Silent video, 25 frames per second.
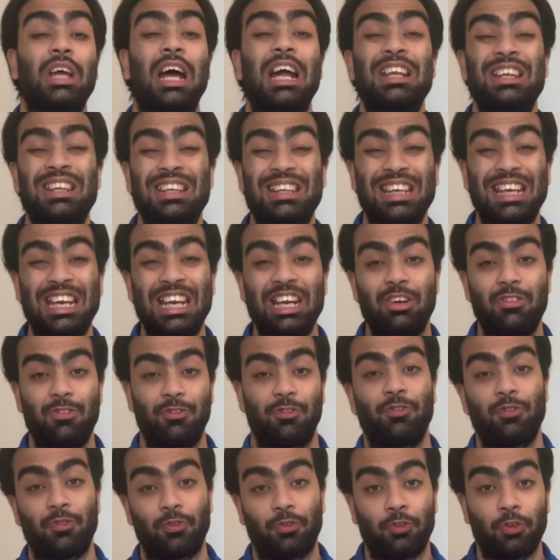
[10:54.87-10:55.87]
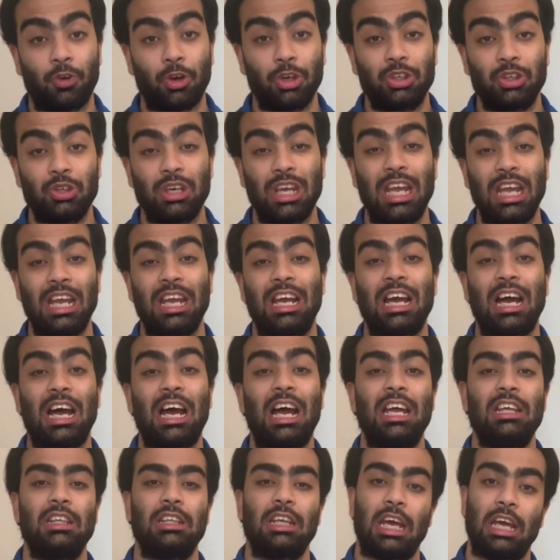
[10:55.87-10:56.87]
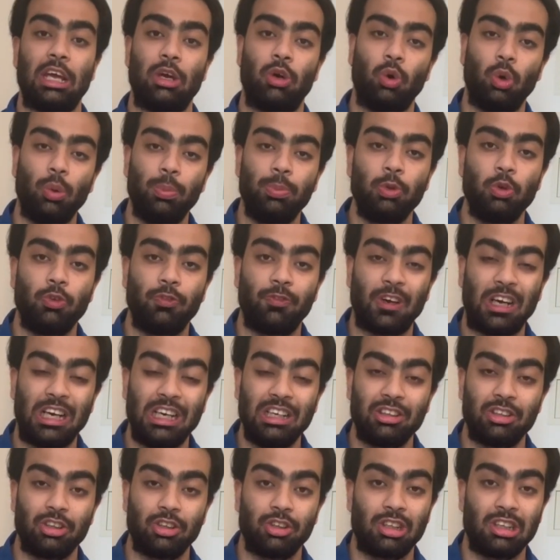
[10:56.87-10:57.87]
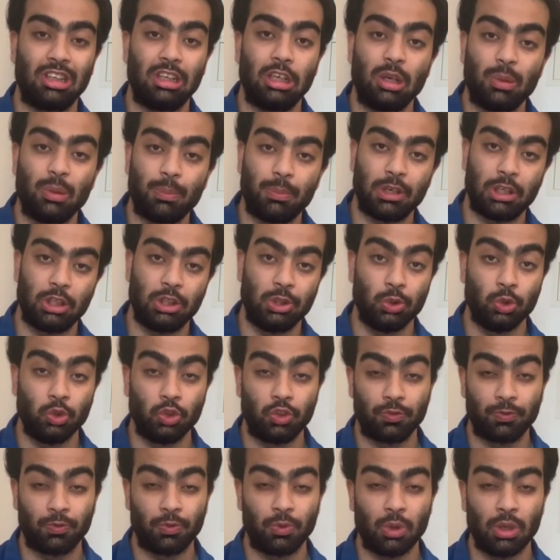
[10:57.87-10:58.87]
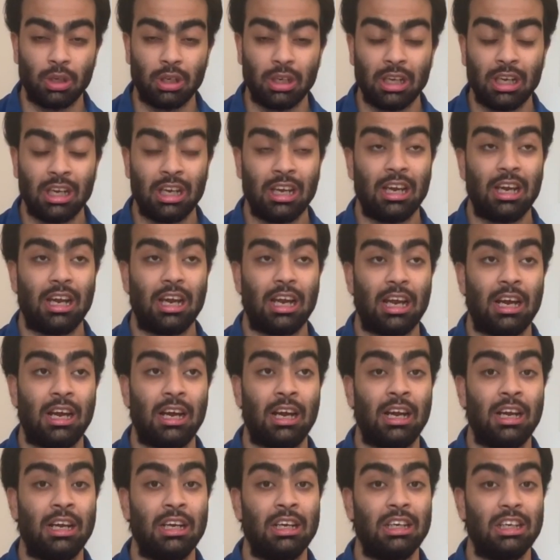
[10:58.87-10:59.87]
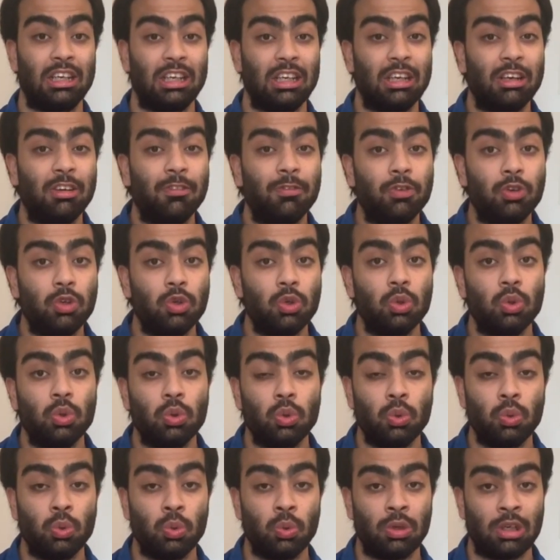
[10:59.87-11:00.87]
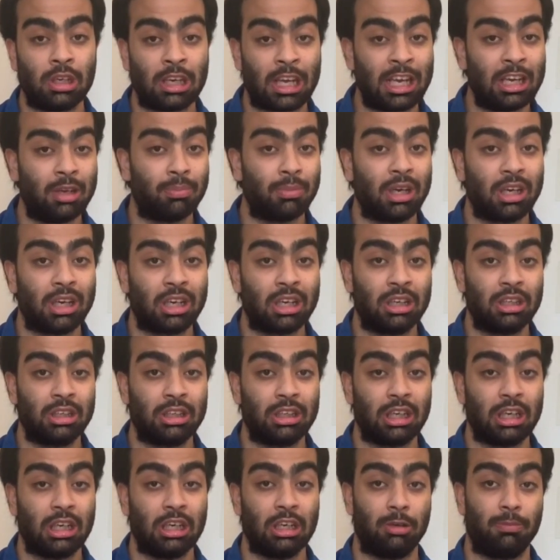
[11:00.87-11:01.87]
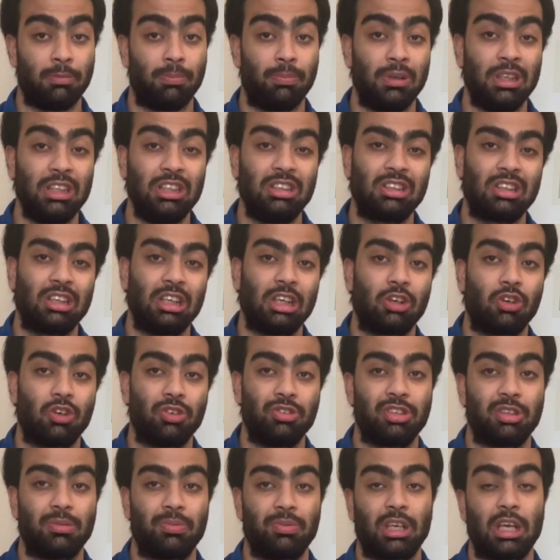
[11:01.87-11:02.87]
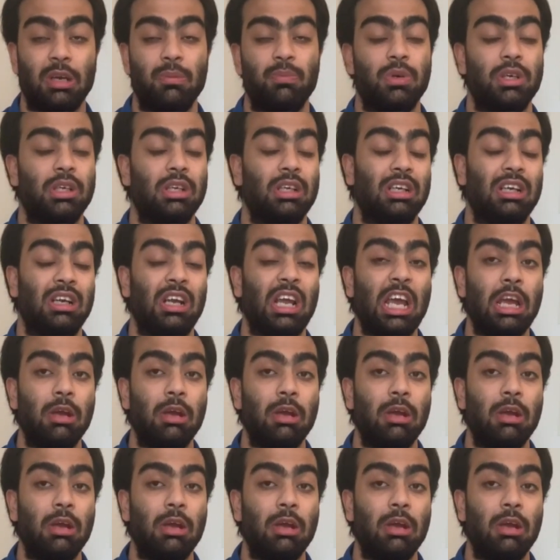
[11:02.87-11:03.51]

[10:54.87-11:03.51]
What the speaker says: that's it for today, guys. I hope you find this a little bit useful. And if you like my content, please click on subscribe button and